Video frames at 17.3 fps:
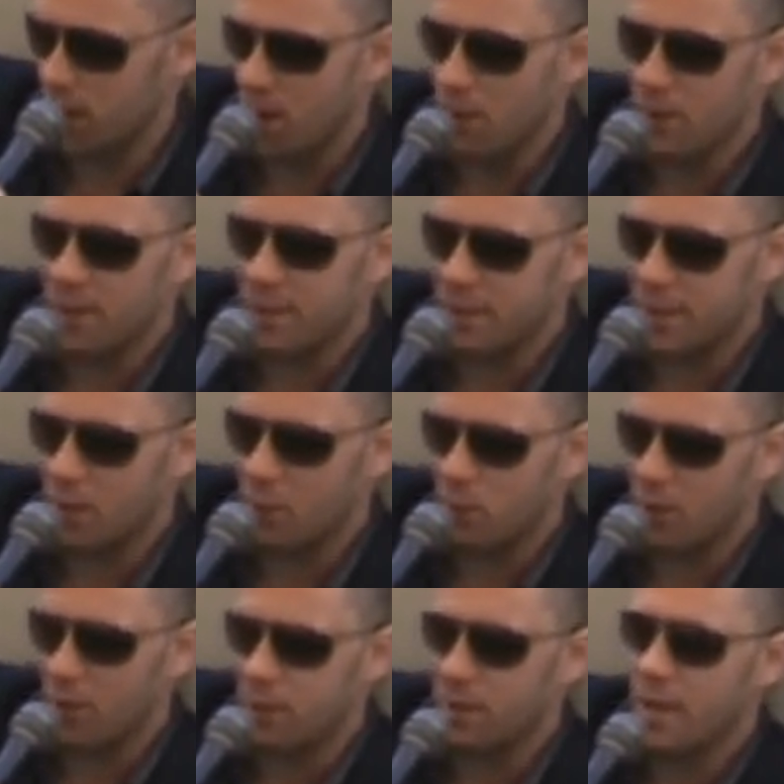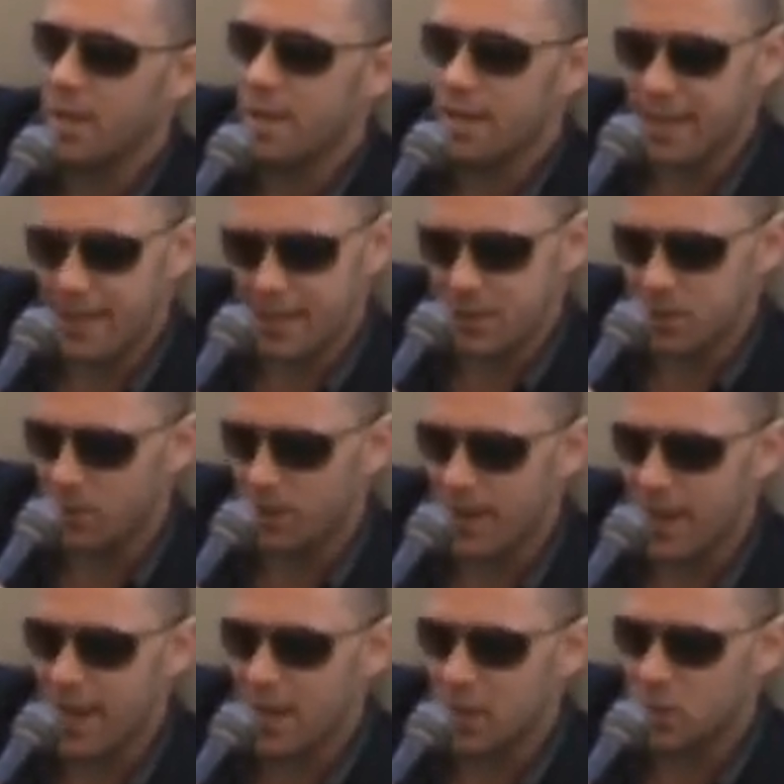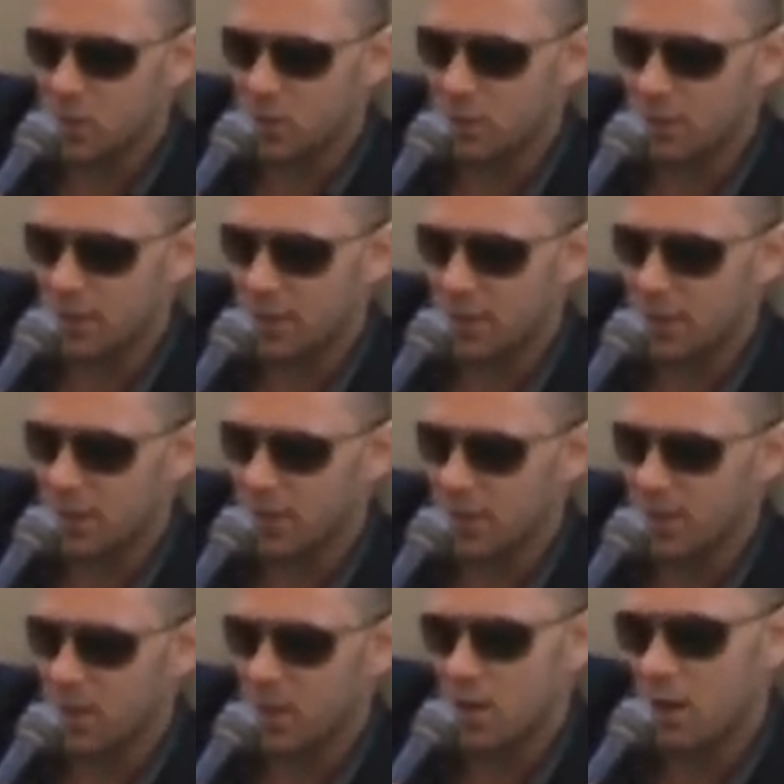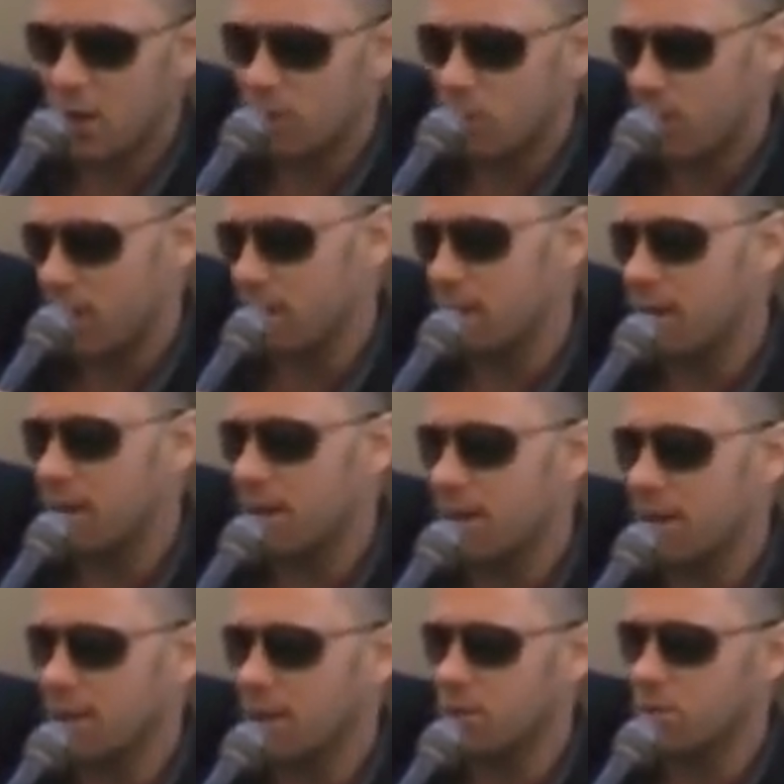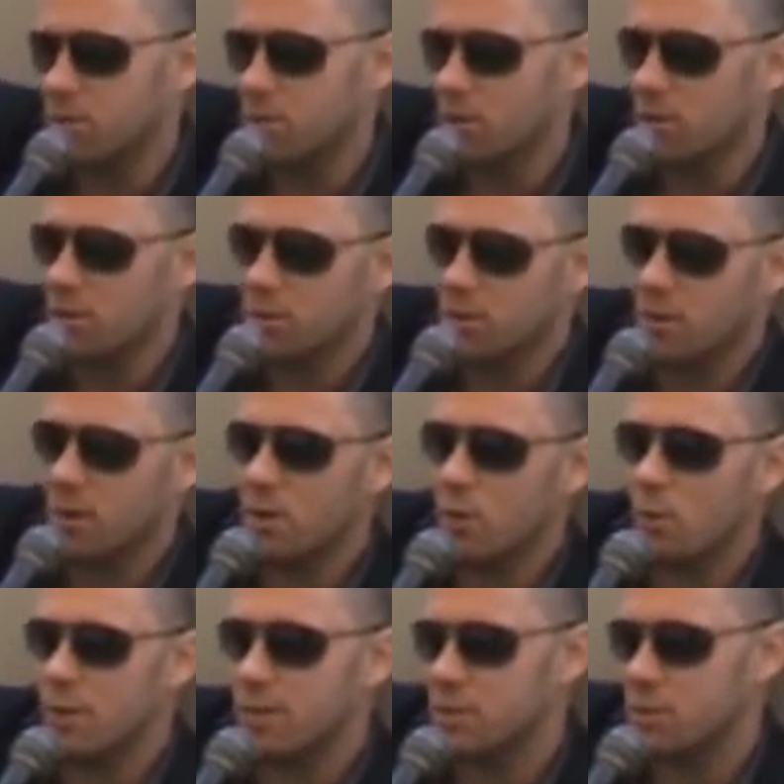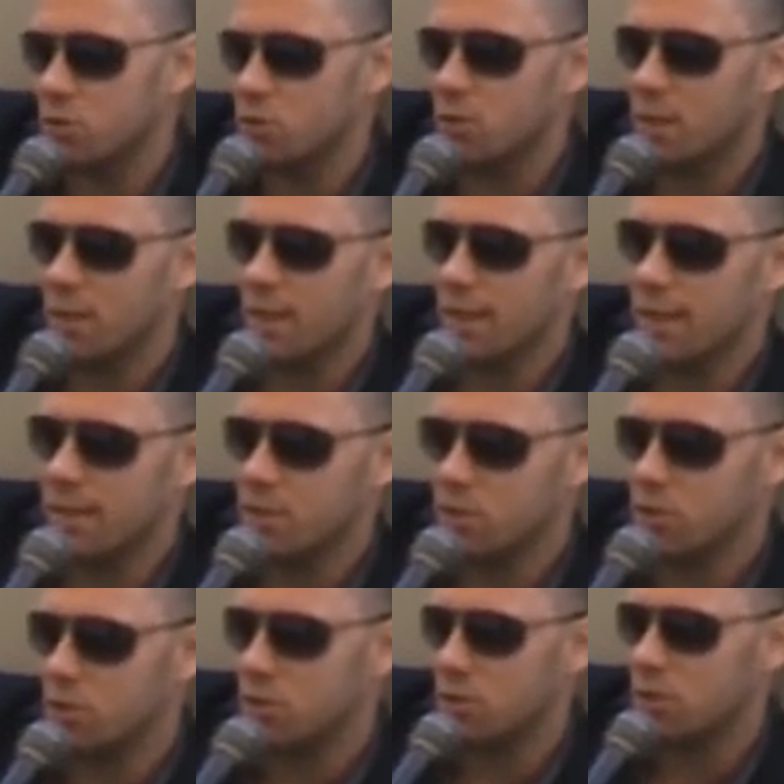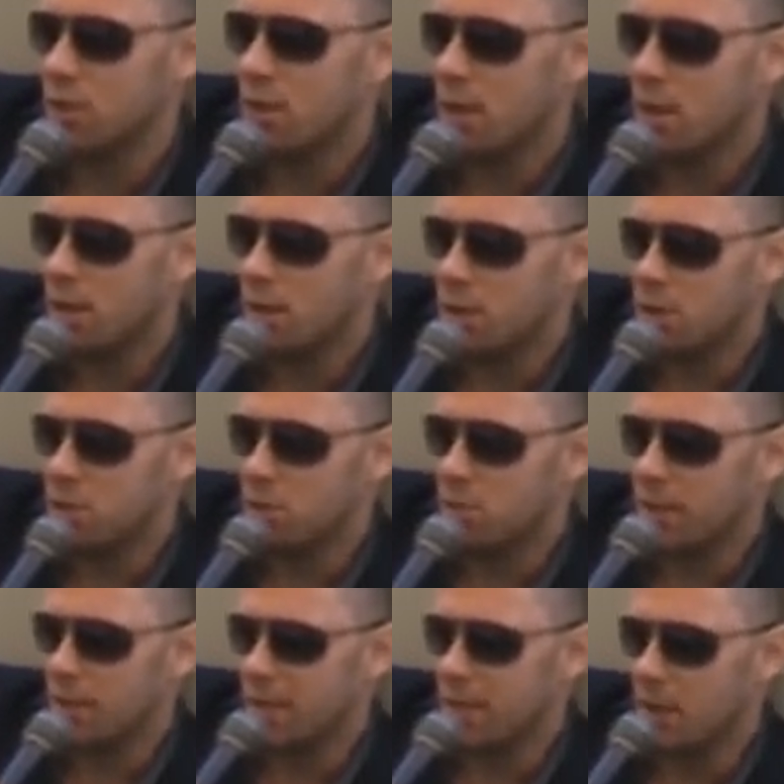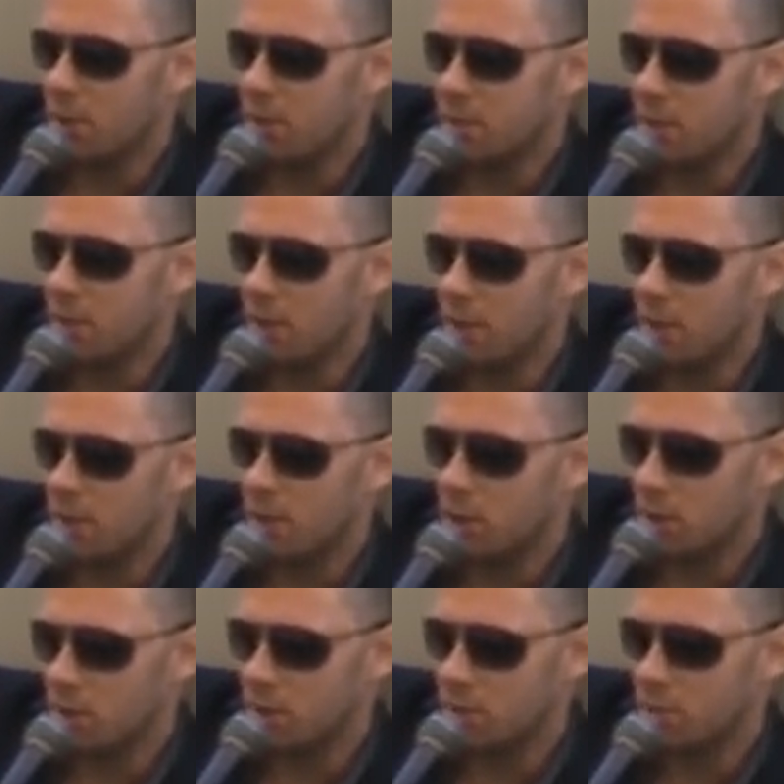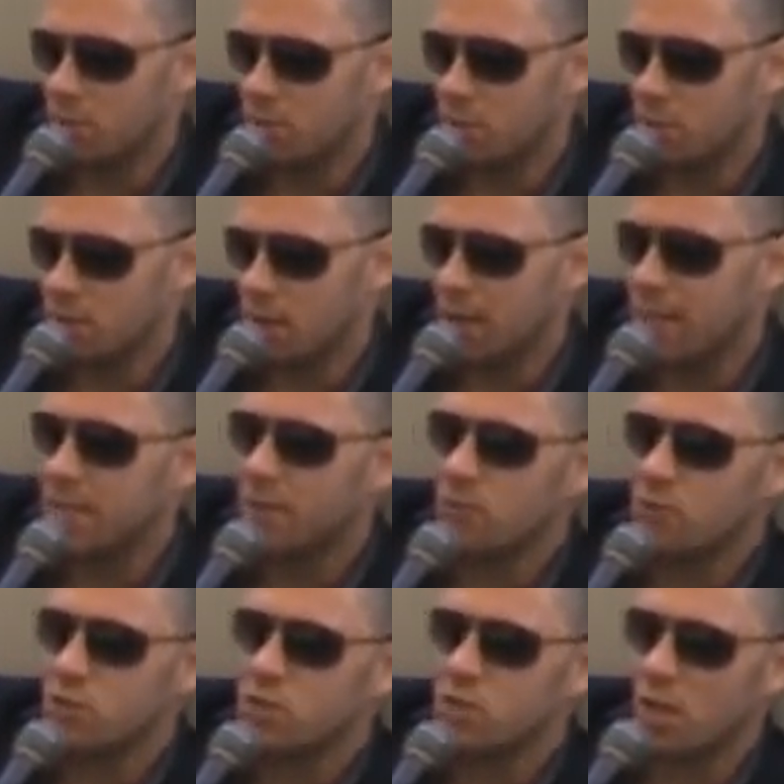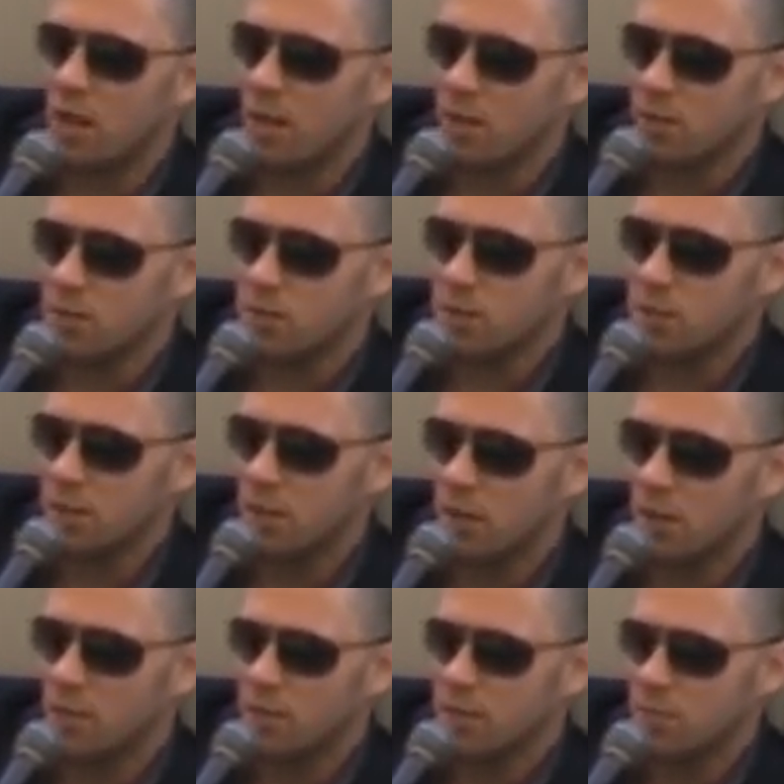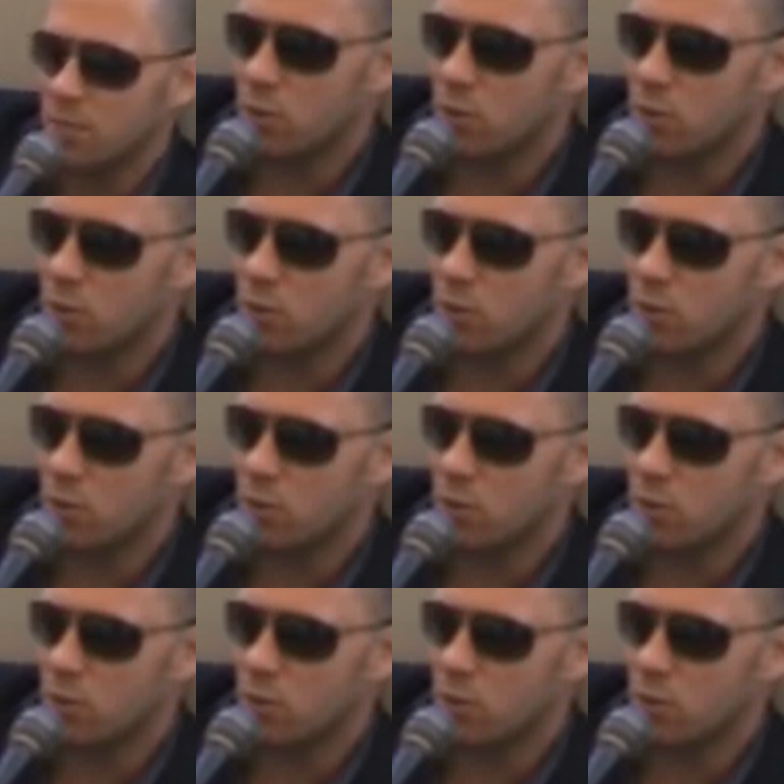you're going in there with gets a reaction, then you're halfway there, you know. So I always enjoy that, and it's good to be in there with someone like that. We've got slightly different styles, you know.